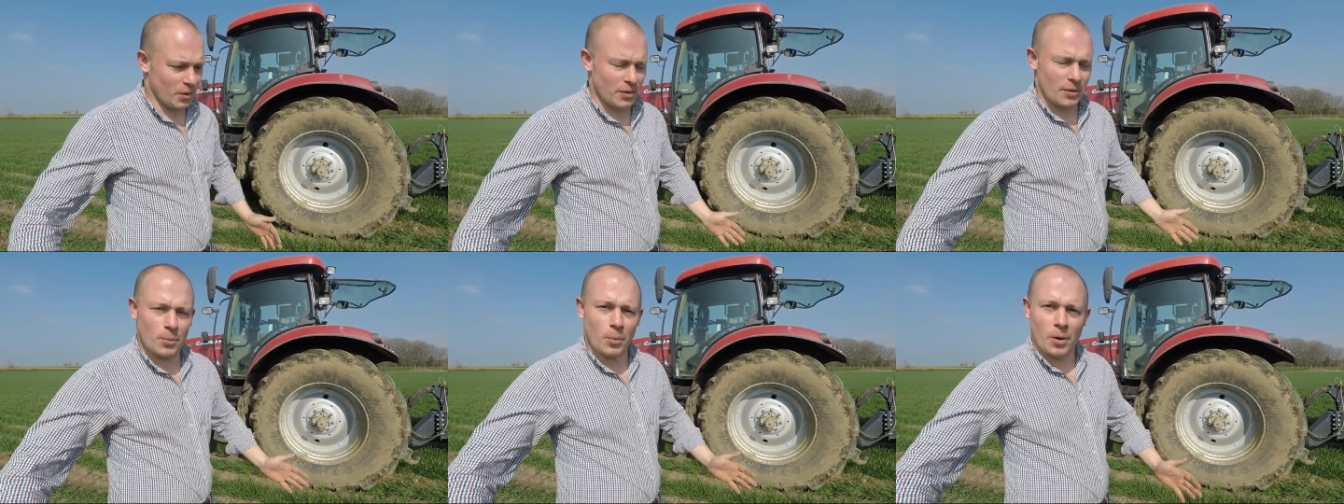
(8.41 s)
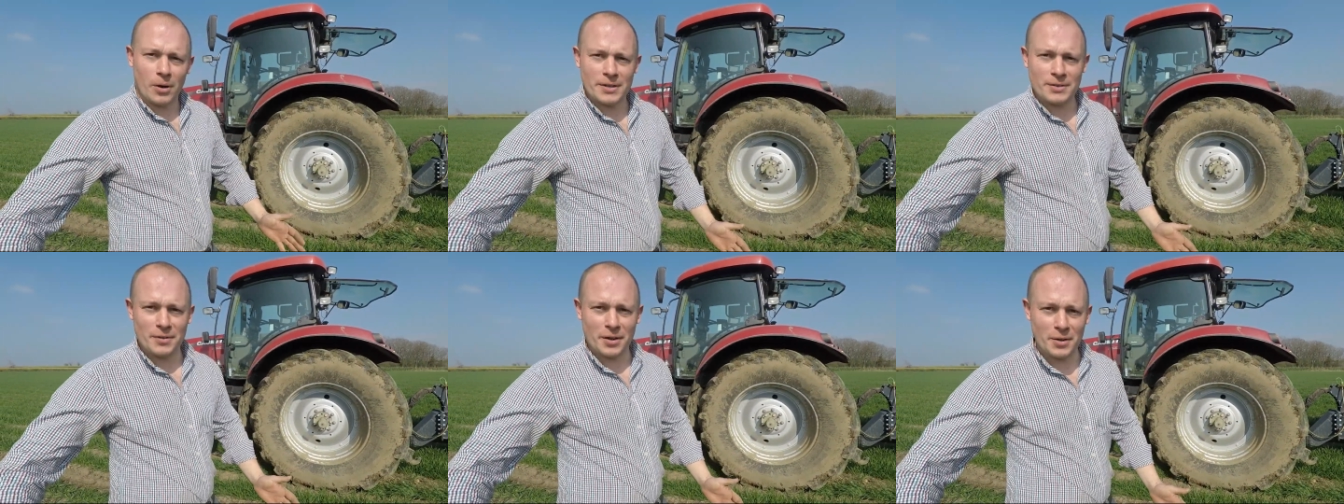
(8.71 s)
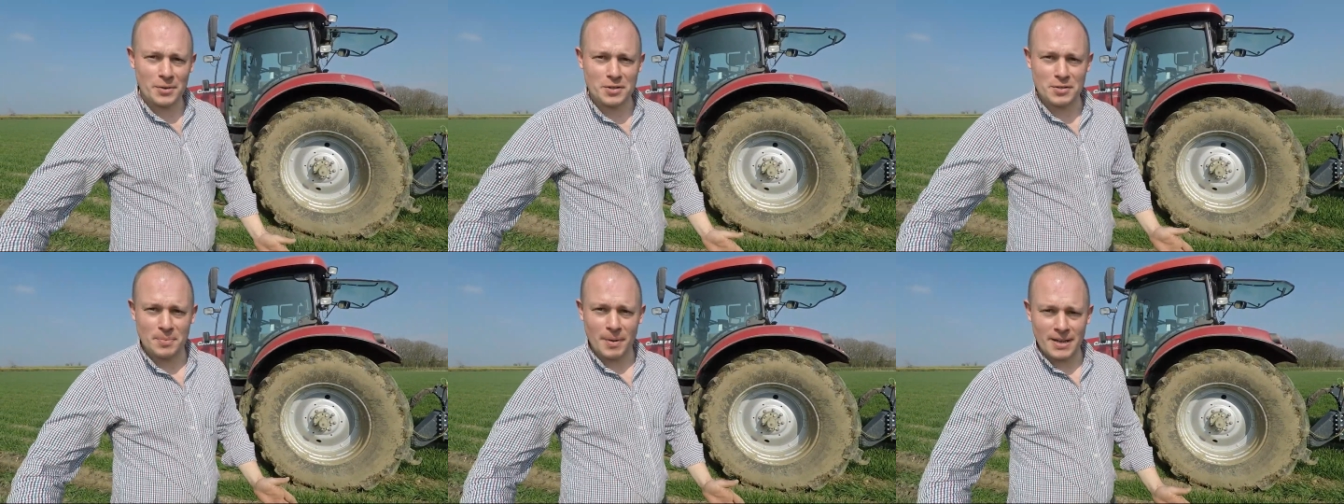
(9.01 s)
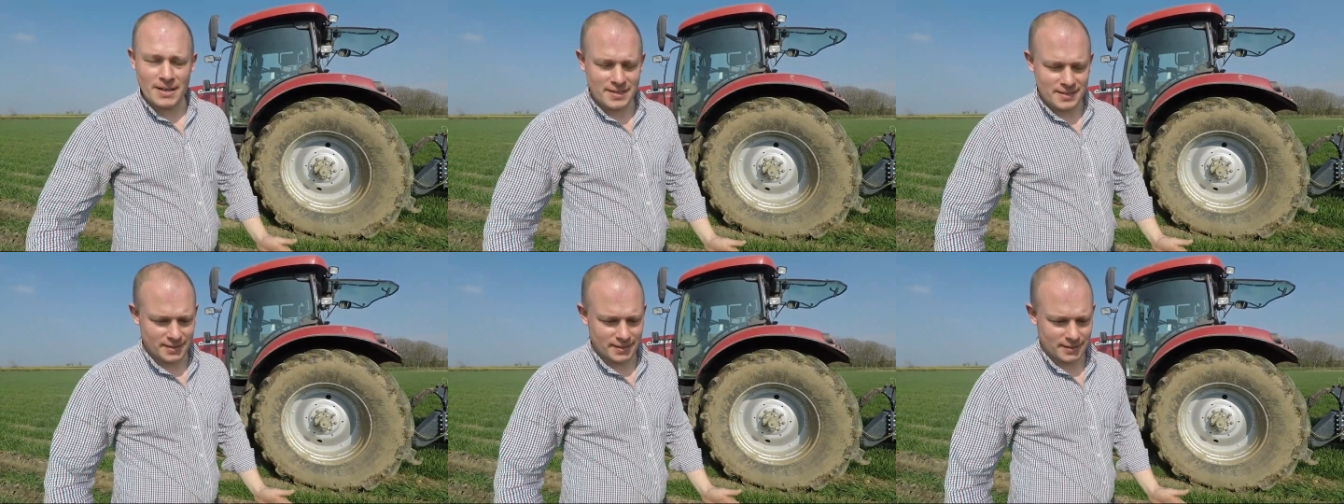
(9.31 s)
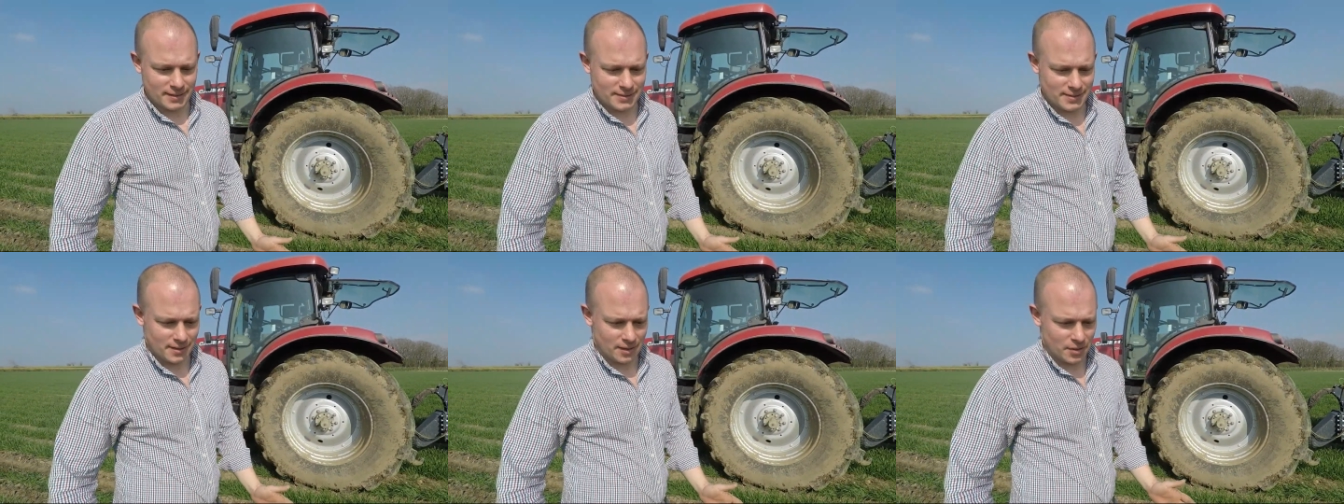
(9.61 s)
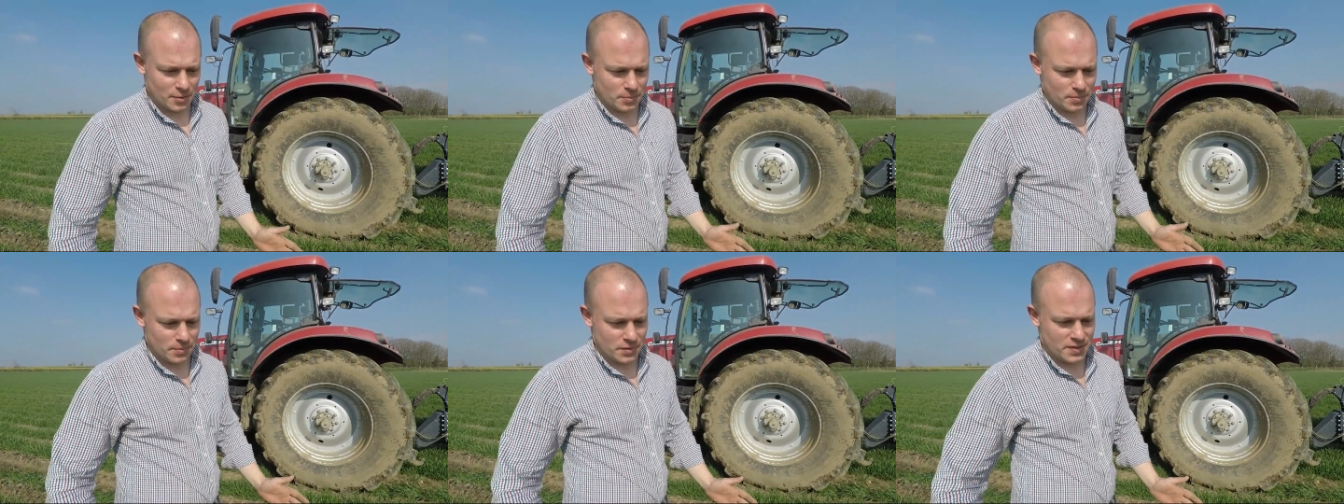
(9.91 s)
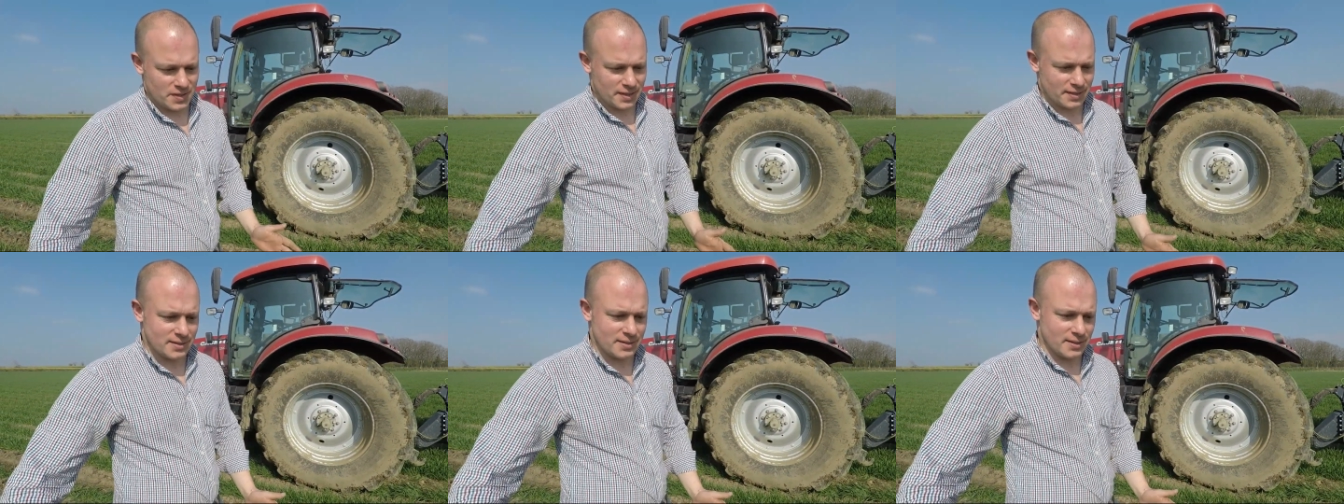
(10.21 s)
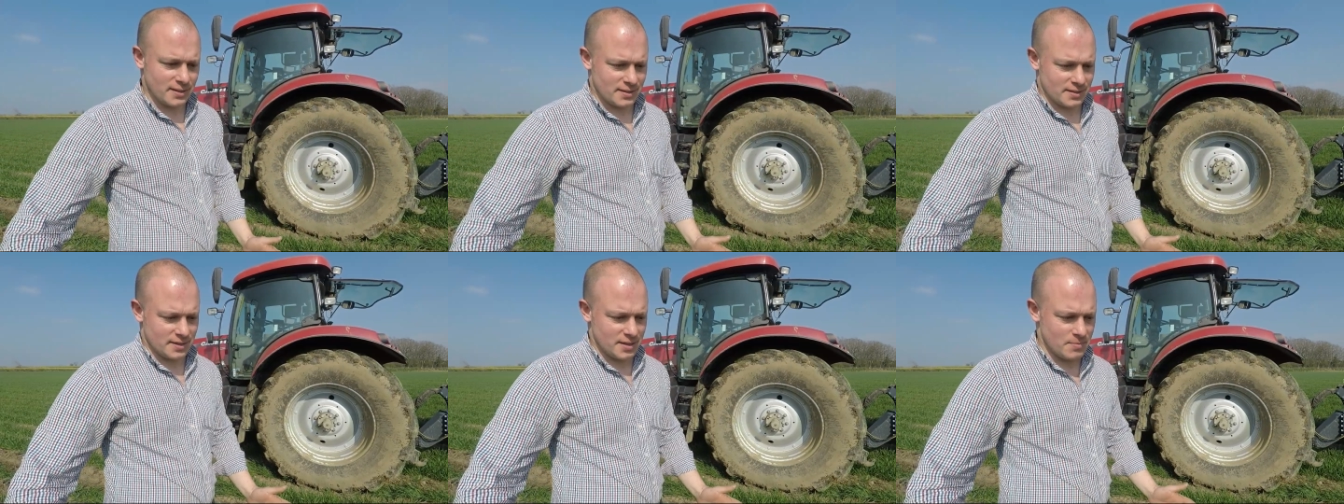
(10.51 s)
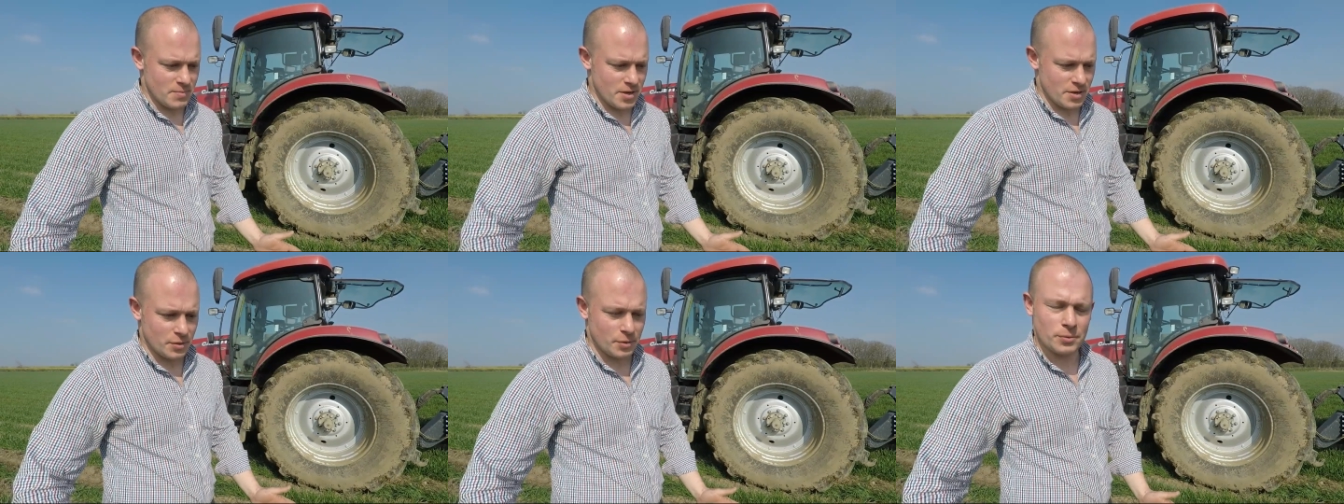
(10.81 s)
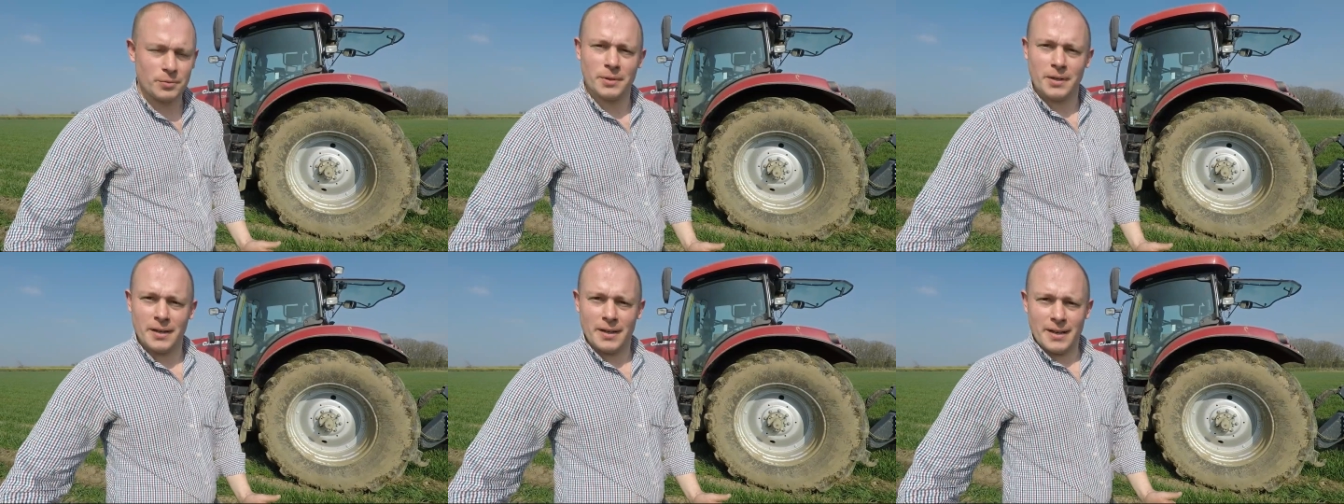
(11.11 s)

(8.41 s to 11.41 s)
on the wide row spacing, so 660mm